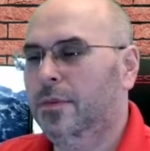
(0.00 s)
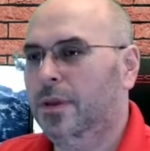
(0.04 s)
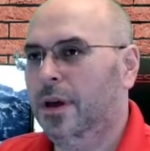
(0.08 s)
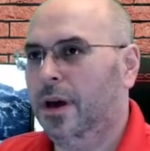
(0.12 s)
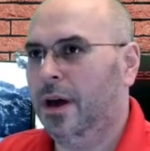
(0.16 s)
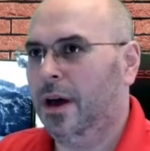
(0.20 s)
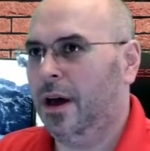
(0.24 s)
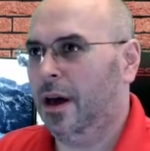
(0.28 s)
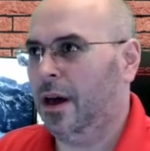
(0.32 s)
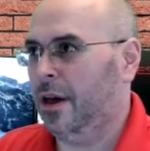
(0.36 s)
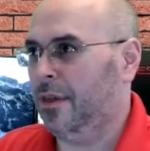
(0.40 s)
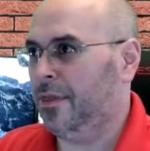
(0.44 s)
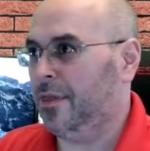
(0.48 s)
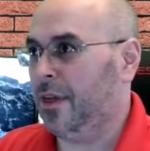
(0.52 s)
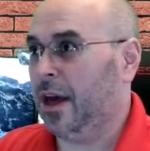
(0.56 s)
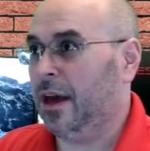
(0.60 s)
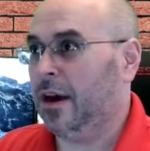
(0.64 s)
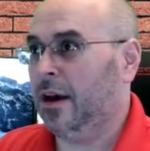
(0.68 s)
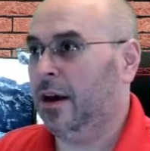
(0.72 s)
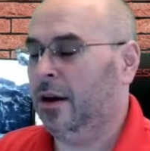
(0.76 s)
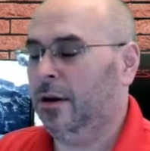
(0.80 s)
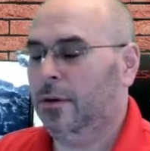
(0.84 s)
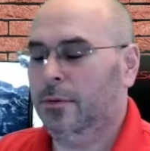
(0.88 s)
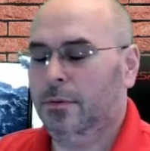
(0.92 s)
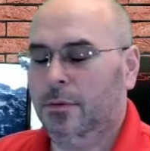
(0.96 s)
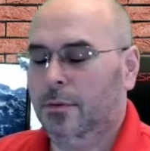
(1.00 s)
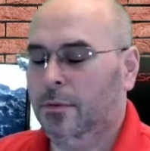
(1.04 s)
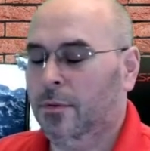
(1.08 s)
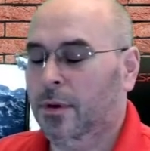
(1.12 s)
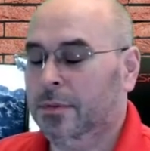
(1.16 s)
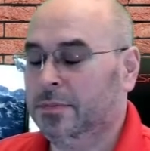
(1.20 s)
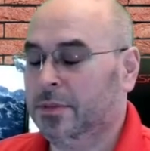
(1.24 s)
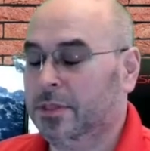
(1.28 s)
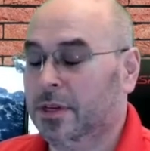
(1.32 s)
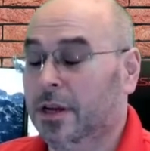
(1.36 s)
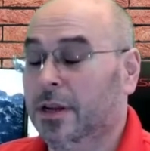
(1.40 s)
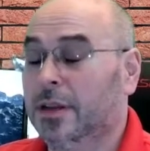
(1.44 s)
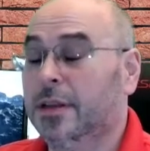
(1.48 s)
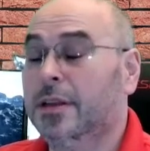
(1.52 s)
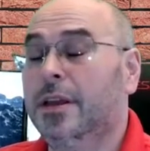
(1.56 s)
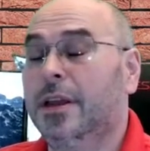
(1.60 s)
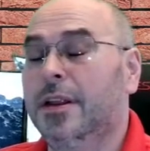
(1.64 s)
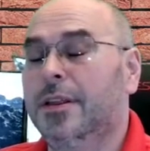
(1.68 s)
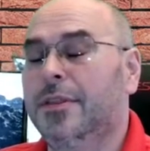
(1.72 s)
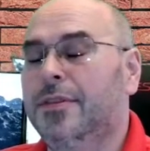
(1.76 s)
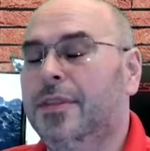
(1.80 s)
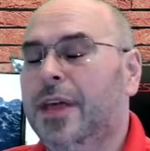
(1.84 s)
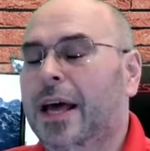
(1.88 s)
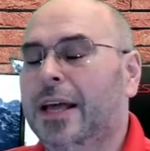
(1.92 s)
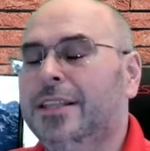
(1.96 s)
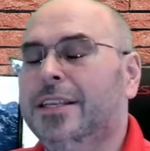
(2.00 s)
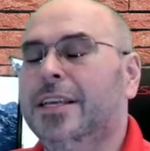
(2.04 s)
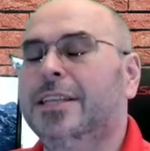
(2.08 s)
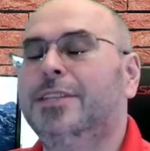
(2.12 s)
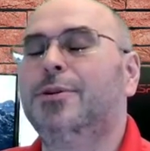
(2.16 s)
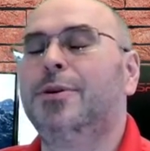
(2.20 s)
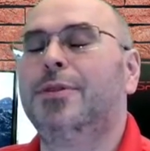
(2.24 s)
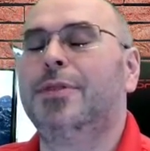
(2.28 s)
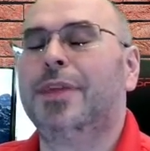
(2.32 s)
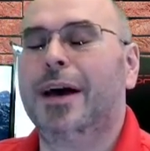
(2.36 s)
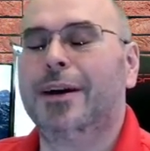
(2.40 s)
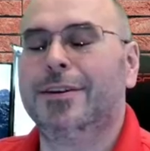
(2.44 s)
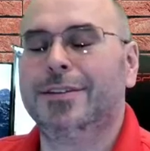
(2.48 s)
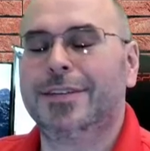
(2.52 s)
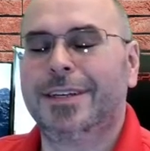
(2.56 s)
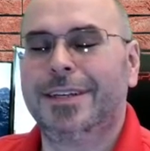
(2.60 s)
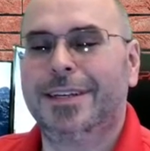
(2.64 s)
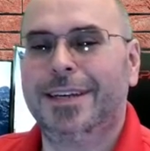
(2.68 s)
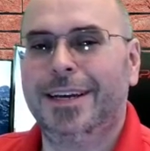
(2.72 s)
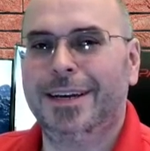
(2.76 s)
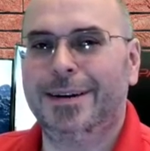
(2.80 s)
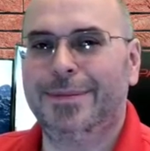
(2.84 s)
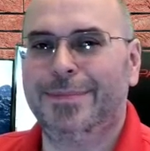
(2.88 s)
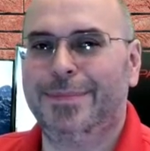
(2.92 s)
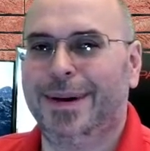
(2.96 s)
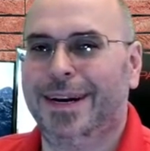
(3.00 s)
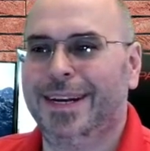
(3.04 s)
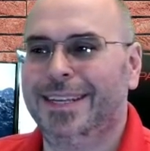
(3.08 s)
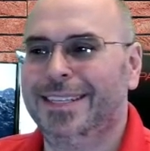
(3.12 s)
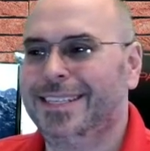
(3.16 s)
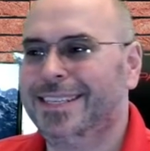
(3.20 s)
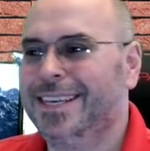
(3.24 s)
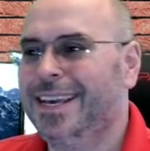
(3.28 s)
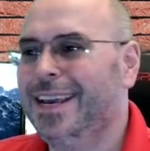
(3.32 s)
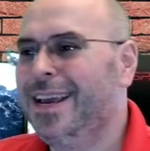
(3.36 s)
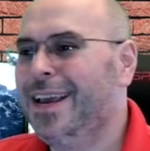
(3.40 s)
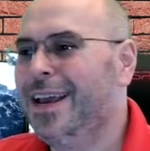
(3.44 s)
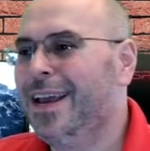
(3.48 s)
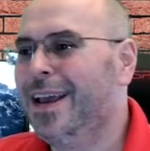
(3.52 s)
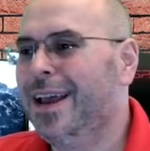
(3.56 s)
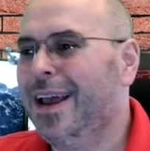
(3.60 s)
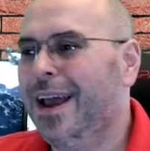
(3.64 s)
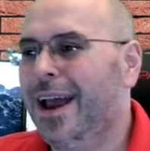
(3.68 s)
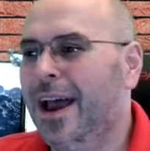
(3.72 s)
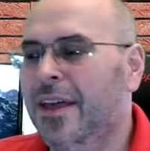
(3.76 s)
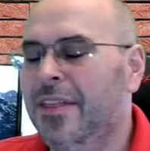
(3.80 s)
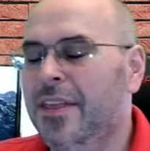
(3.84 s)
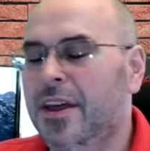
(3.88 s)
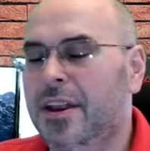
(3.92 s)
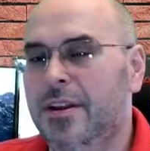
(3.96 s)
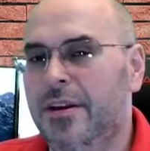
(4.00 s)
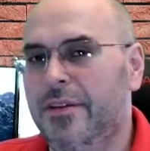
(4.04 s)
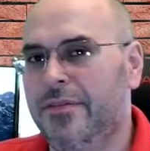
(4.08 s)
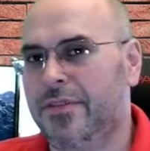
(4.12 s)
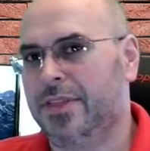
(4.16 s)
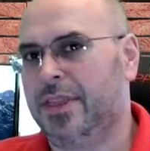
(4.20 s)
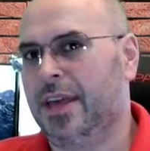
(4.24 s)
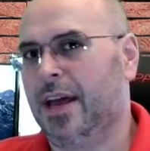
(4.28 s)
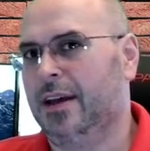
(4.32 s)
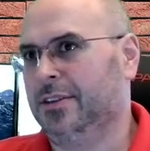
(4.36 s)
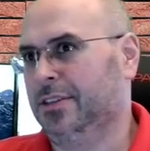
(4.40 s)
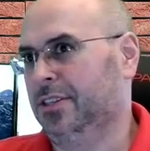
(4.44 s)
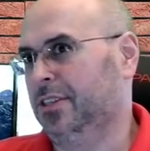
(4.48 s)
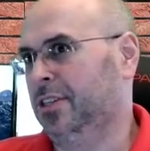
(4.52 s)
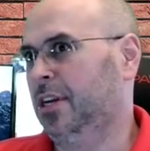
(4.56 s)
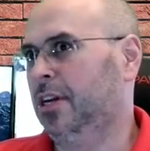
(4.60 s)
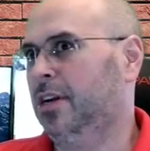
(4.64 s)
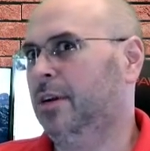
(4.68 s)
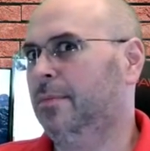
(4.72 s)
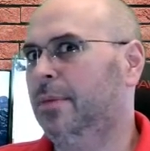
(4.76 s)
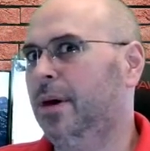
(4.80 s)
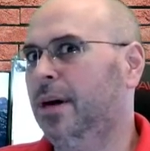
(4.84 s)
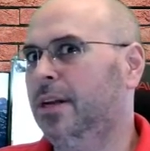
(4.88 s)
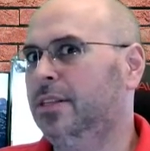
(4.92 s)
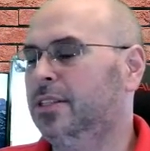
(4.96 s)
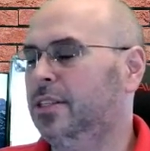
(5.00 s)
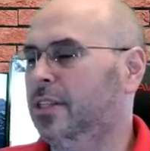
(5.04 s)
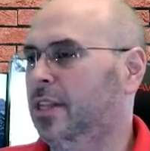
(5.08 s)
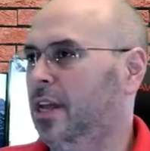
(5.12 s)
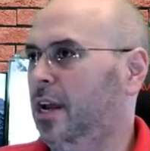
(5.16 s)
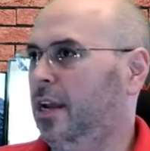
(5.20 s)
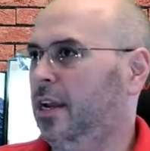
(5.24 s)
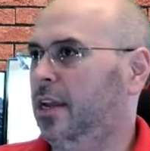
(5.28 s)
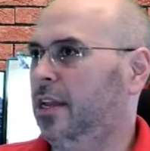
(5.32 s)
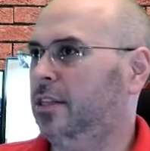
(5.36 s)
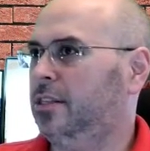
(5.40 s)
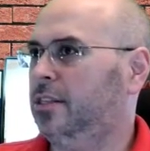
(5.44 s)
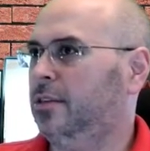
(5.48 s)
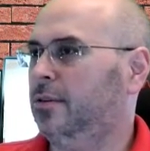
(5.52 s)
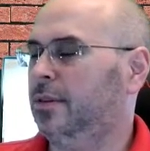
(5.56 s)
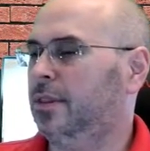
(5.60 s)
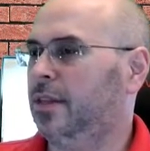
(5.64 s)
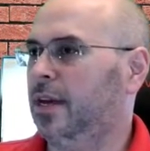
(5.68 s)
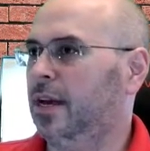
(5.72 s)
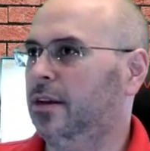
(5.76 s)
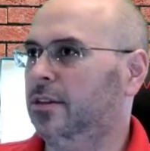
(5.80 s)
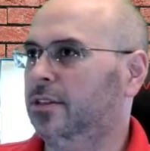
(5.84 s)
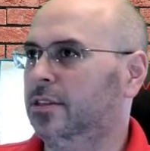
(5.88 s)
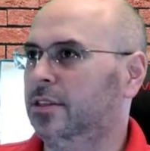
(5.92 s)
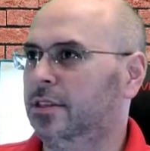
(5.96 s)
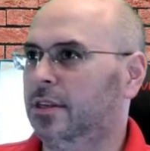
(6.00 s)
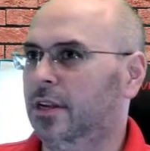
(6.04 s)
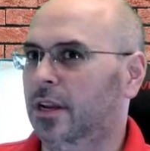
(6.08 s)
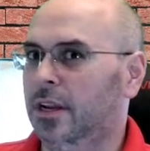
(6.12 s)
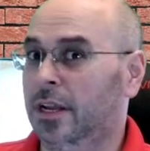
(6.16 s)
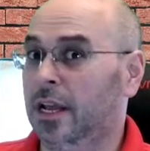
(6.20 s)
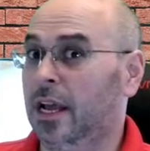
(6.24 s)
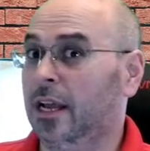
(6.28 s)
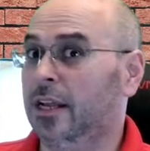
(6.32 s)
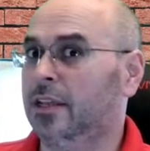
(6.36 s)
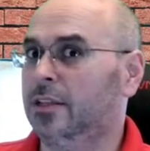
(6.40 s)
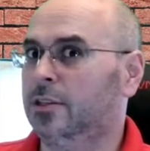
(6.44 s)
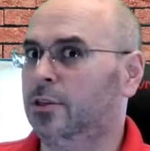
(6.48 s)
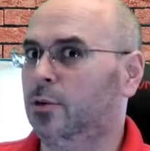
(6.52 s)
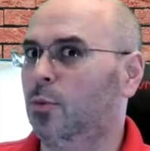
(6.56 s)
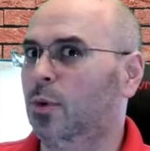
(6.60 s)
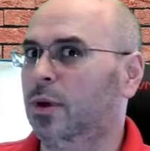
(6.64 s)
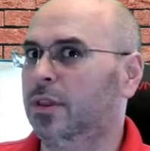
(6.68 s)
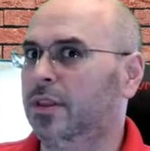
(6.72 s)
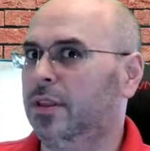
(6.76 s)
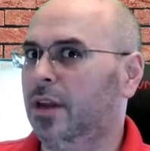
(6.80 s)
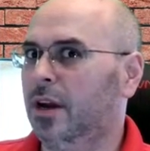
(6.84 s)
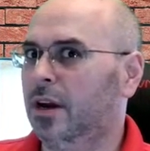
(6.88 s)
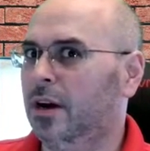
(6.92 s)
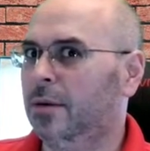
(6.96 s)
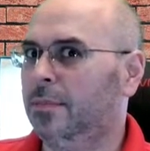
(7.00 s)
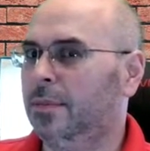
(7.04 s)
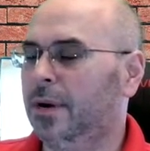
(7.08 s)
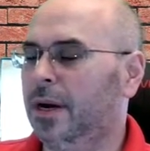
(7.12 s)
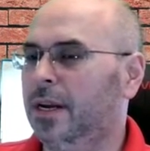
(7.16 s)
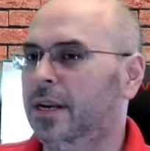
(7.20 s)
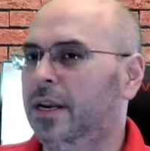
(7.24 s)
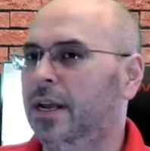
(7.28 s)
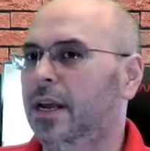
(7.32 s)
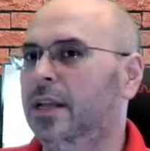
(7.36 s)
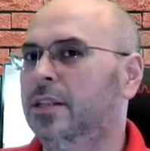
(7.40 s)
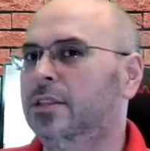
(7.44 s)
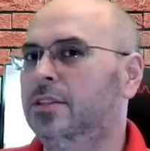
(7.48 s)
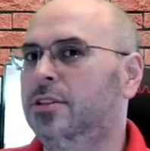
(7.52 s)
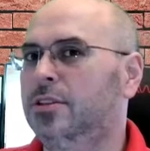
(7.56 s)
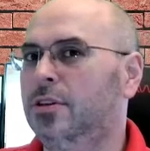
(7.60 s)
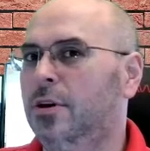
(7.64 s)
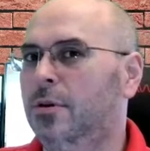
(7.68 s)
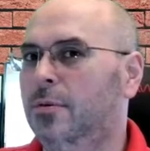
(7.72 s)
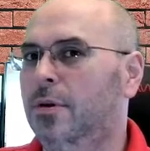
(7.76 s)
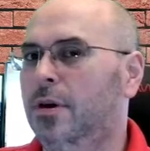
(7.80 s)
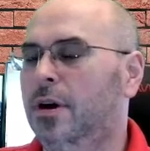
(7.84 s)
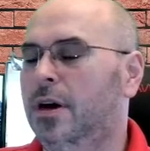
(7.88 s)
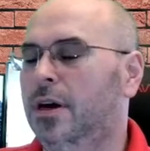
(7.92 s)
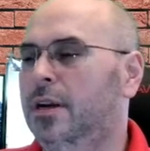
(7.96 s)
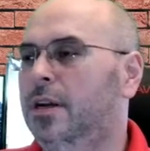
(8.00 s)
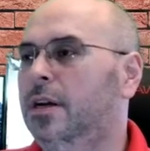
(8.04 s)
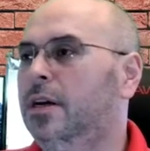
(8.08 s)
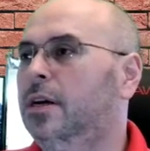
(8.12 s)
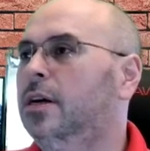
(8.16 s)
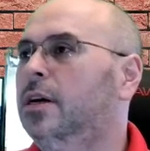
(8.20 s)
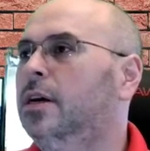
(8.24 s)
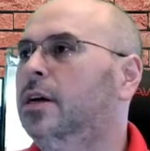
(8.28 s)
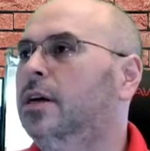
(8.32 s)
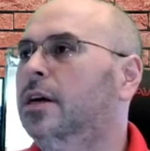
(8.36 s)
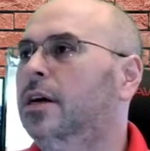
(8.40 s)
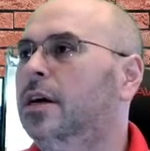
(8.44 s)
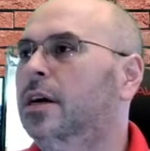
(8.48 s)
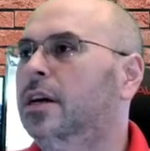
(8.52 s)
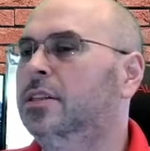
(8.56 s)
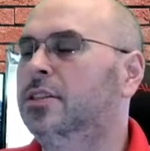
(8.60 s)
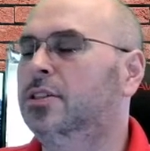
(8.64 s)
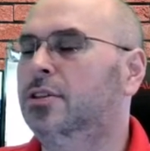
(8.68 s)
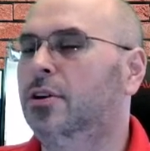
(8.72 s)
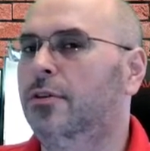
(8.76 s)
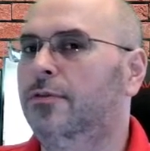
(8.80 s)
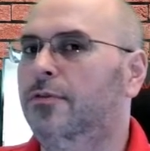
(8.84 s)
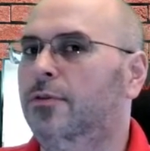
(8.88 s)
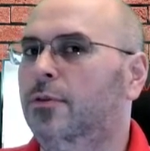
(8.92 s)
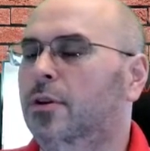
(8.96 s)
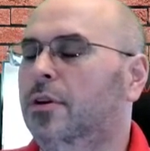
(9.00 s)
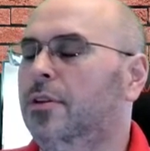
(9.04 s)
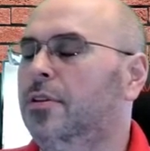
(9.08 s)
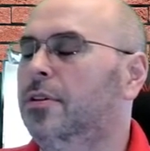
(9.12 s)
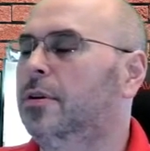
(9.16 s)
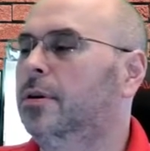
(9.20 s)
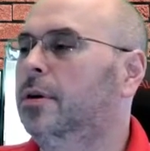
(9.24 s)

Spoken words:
that gets you 1,000 gigabytes, and then you have 1,000 gigabytes and that gets you 1 terabyte, and so on and so forth.